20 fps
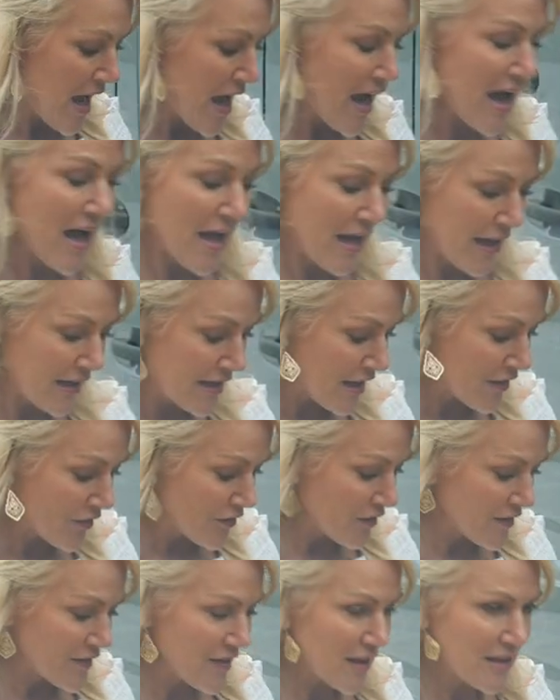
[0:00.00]

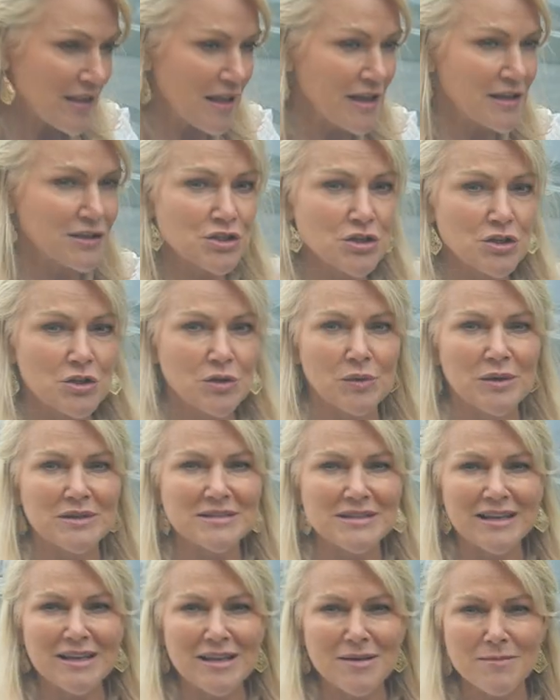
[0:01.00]
Another thing that they do
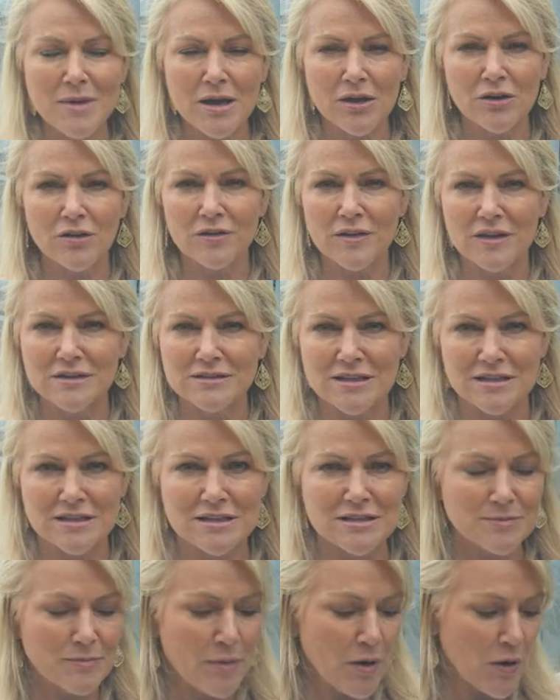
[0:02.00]
is any metal that's
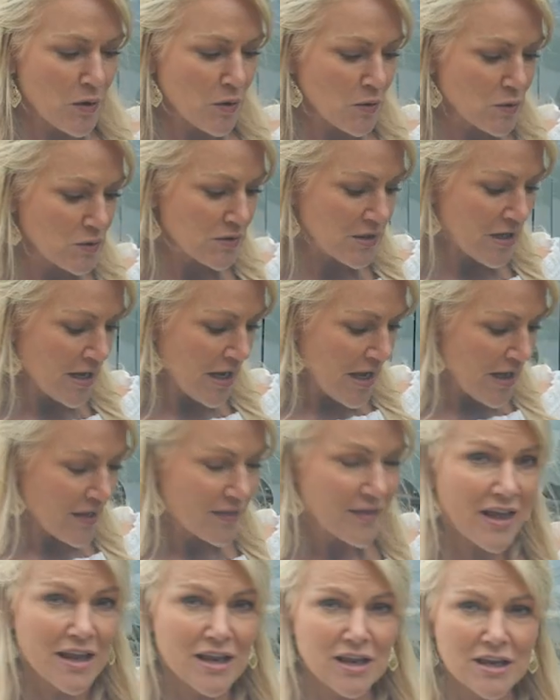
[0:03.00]
exposed,
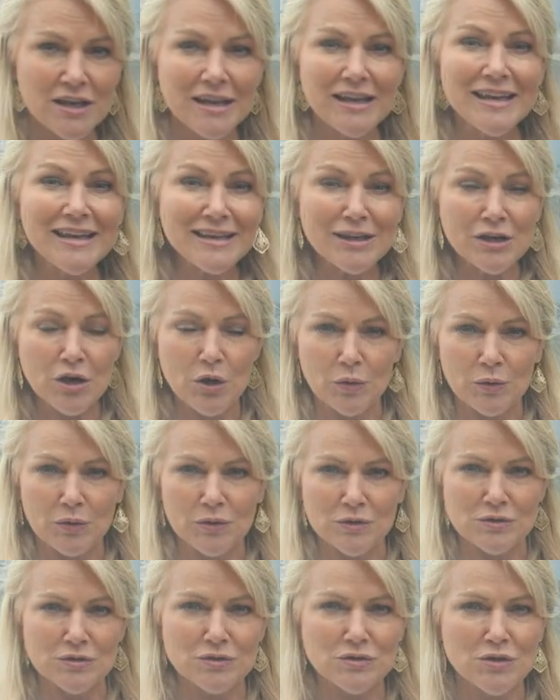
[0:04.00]
they e-coat
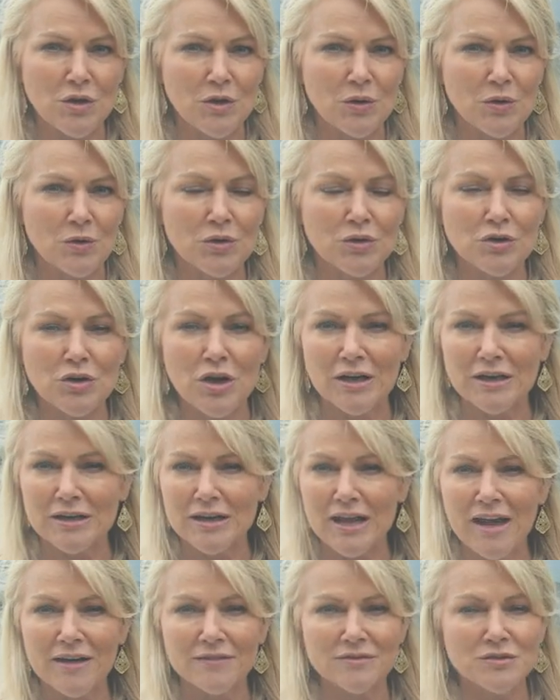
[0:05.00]
it. So you're not
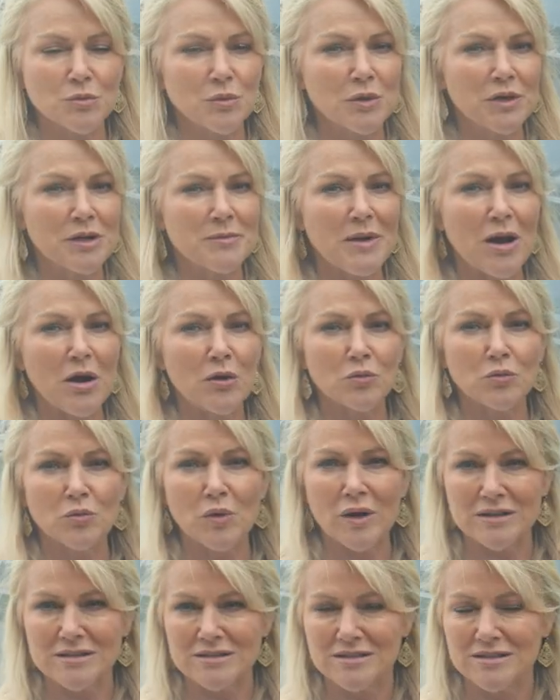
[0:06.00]
gonna have to worry about
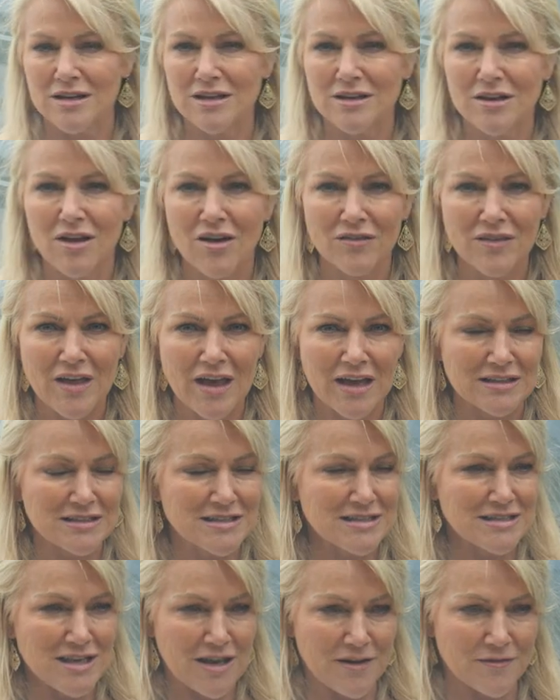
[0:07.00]
rust and all that
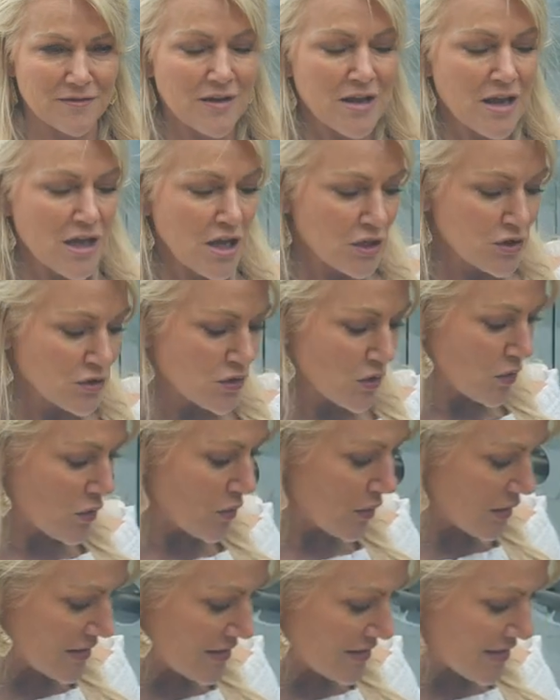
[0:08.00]
stuff. So
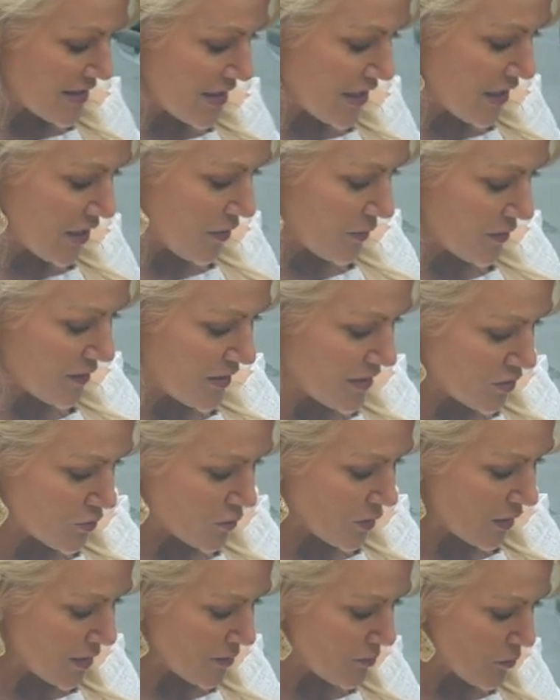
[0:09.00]
you can see here with this
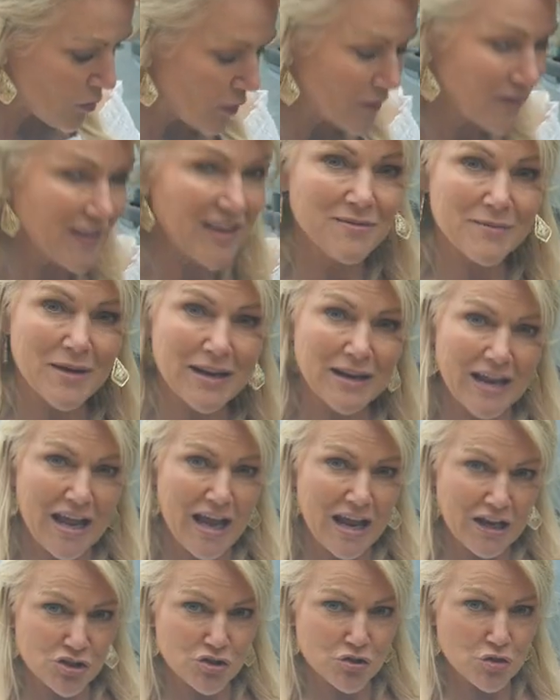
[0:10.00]
running board, they've made it
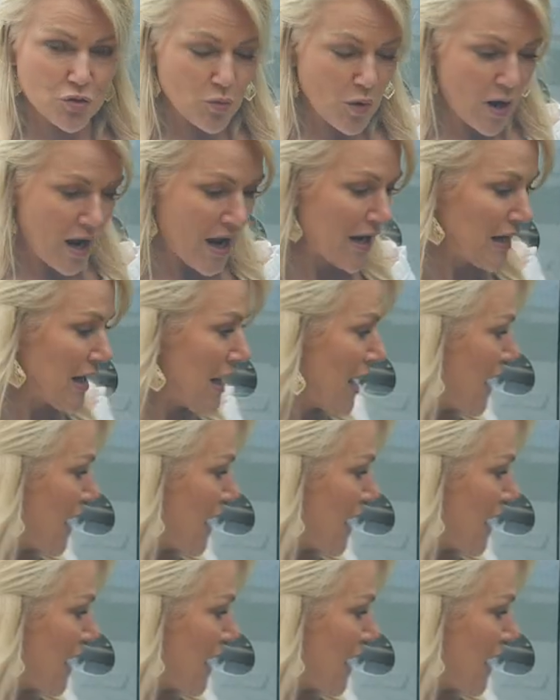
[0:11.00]
extra wide.